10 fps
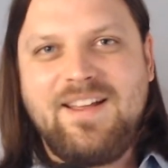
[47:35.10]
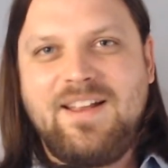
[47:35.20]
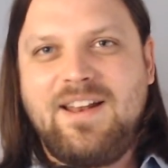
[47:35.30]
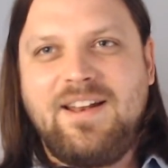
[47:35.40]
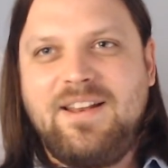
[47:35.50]

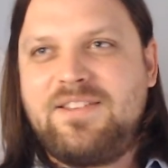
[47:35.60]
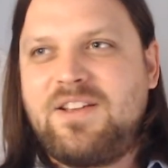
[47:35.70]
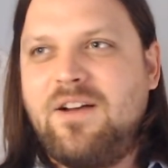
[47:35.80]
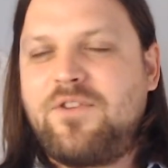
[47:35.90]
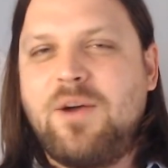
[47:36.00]
it's
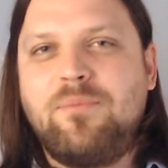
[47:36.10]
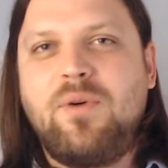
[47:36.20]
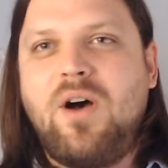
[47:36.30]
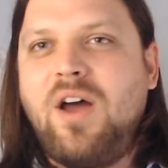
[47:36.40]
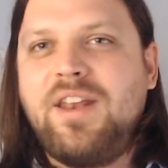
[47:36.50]

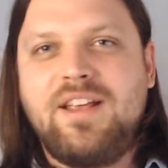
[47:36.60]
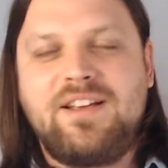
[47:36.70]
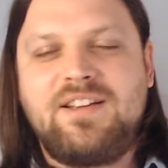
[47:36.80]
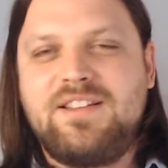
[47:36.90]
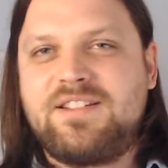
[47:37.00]

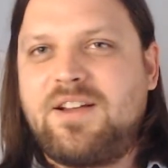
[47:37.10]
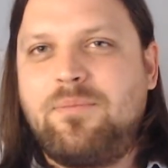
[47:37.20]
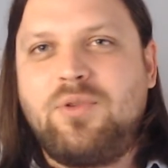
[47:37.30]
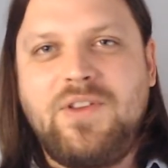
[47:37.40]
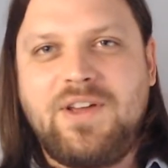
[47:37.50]
a
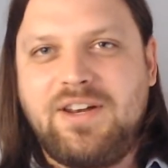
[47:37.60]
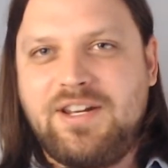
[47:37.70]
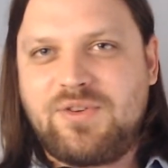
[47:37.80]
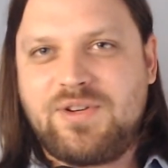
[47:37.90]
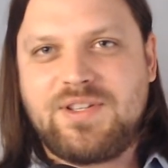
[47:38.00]
completely
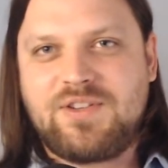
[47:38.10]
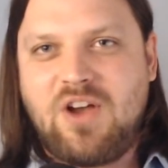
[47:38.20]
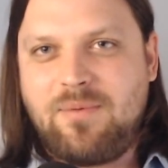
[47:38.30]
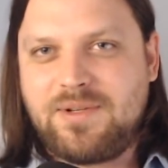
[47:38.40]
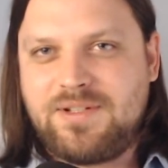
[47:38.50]
uninteresting
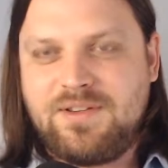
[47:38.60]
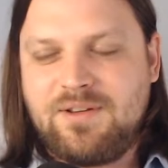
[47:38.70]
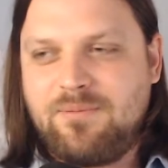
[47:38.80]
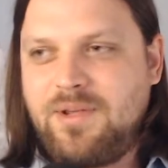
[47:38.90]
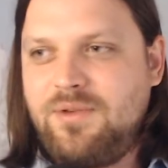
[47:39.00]
topic to
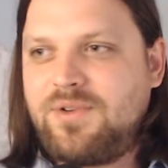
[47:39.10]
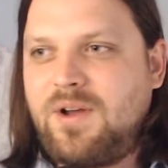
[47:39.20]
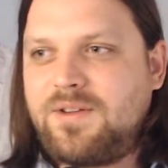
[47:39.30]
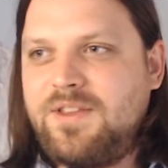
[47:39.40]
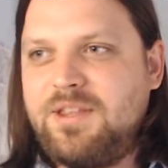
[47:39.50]
them. But you
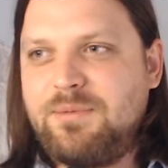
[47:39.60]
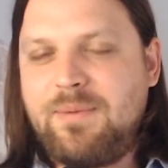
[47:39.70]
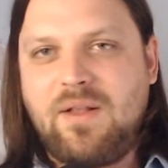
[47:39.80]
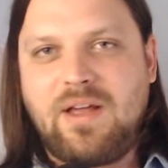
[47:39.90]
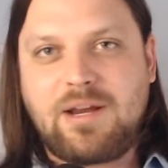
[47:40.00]
talk to them
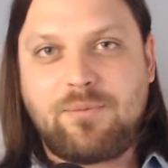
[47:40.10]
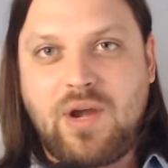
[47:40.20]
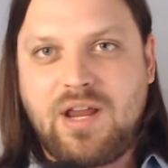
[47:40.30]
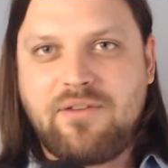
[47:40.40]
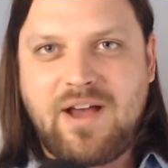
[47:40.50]
about like
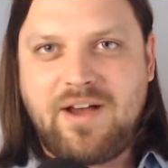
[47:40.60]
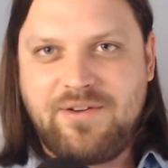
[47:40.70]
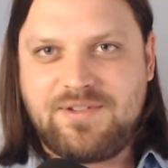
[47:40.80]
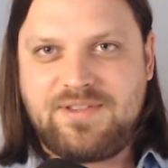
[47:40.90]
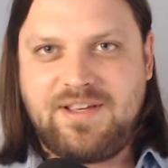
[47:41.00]
brand
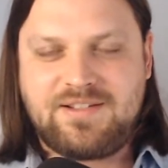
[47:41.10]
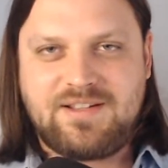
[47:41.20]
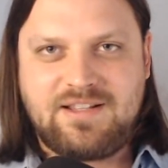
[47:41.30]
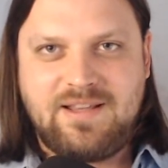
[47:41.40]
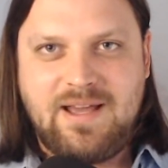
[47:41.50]
values and things
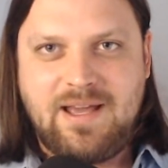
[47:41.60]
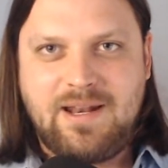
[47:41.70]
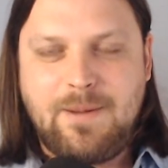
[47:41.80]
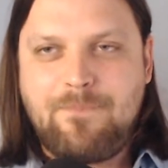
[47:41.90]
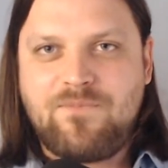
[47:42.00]
like
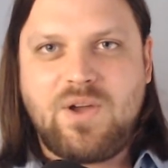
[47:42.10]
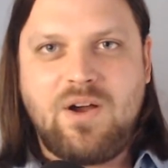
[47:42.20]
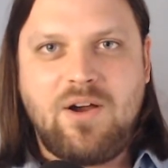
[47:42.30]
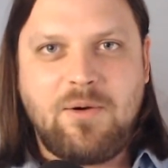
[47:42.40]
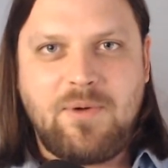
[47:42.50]
that.
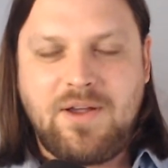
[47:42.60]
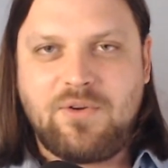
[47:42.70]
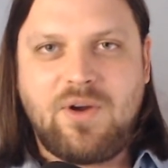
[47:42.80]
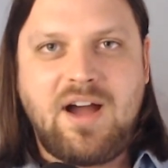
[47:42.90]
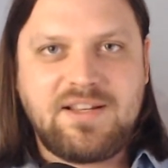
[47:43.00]
And
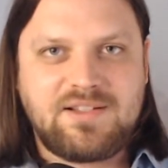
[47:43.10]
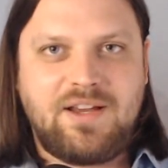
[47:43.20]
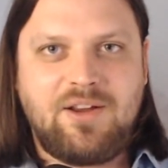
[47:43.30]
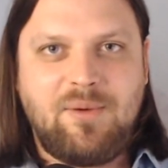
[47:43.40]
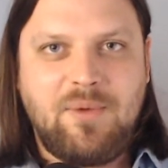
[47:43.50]
their eyes
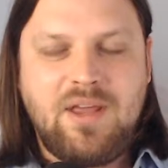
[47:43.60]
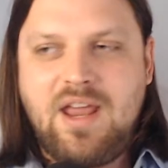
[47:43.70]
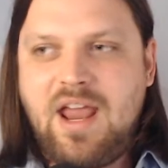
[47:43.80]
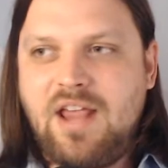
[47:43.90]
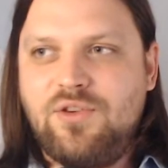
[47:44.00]
light up,
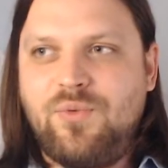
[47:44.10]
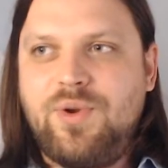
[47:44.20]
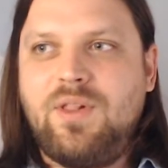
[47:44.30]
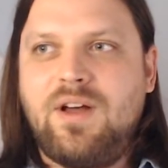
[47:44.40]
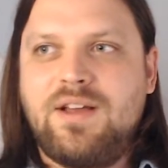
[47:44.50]
and you
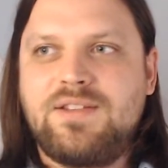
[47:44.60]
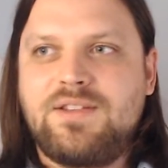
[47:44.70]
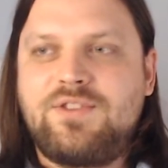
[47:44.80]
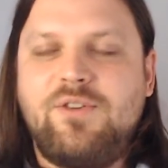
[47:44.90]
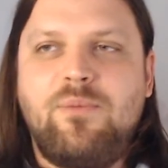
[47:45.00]
realize
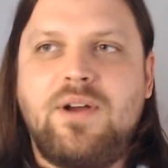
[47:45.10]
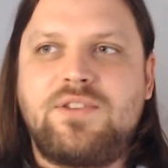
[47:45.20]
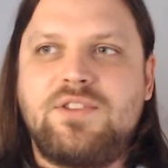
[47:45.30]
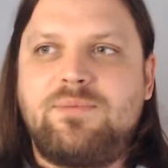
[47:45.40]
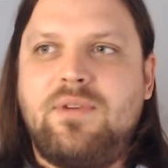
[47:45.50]
that so
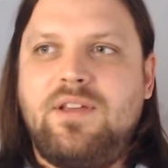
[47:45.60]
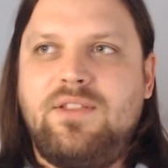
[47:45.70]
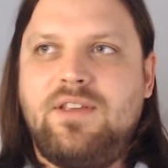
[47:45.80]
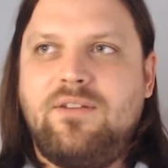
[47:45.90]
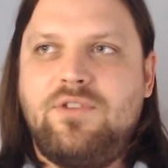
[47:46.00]
much of
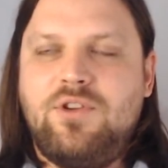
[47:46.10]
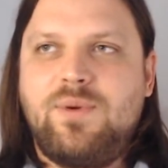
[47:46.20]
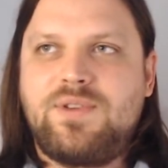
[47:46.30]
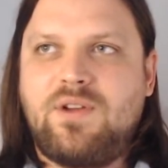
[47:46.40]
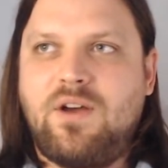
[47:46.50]
the
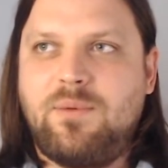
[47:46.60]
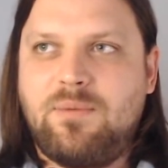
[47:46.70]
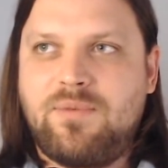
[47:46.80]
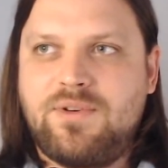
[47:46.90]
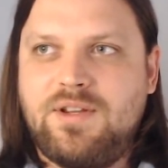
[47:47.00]
U.S. economy
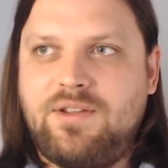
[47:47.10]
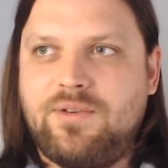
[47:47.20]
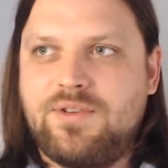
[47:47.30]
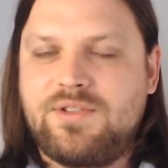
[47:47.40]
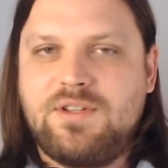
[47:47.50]
in
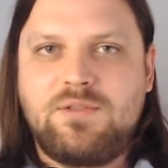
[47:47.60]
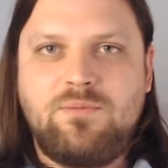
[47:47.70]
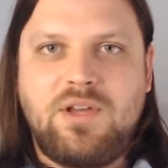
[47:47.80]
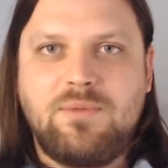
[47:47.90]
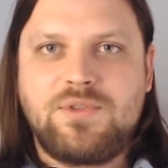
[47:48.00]
particular is
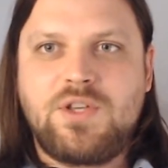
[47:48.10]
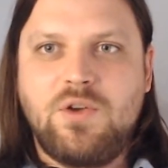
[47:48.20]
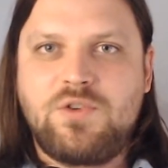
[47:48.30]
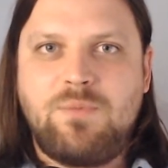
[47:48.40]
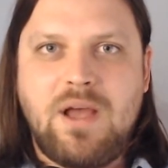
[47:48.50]
become
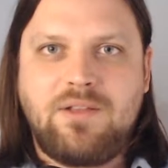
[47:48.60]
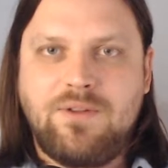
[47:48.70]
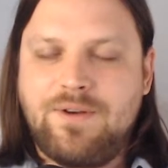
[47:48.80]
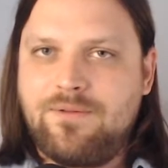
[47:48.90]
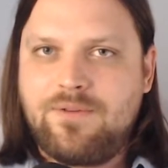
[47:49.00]
so
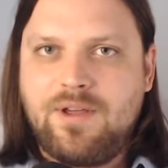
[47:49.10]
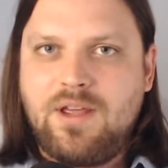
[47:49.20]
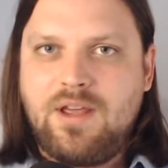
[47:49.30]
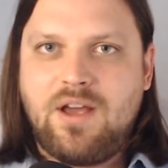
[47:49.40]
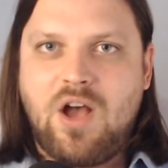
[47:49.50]
speculative.
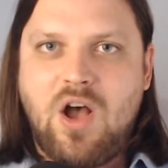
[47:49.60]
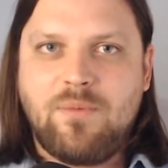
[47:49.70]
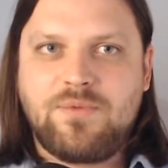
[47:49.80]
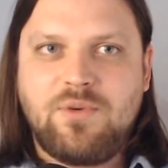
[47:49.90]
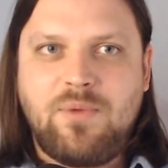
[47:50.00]

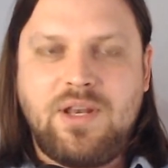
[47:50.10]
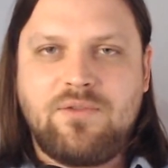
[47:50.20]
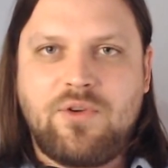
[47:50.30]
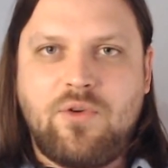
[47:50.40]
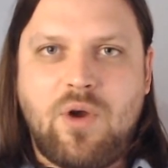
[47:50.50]
So many
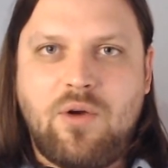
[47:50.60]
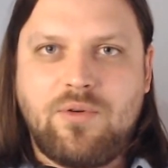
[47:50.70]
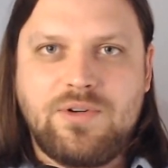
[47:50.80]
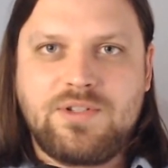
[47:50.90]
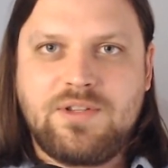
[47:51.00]
of the
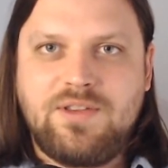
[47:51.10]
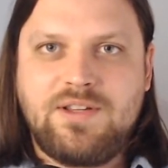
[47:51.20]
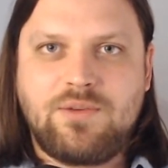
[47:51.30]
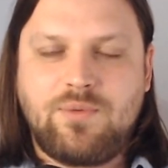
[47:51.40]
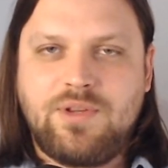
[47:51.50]
growers, the
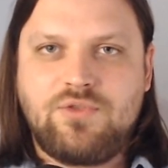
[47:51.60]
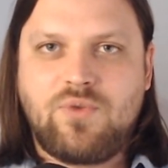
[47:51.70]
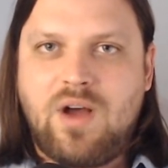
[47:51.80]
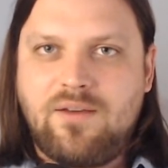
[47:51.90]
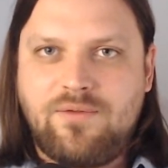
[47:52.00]
things that really
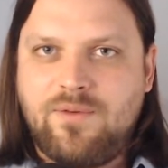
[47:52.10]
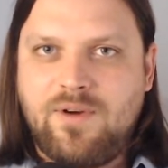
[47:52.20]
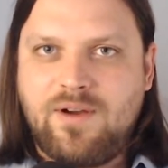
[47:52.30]
drive,